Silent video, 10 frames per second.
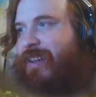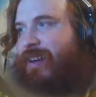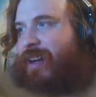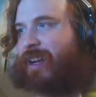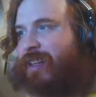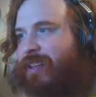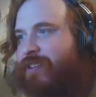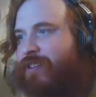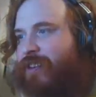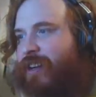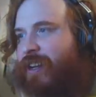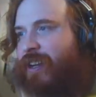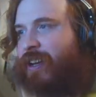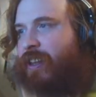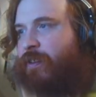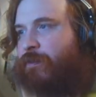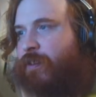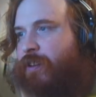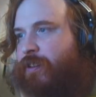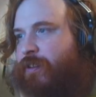Alright, let's try the
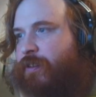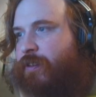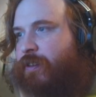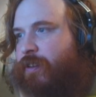front two.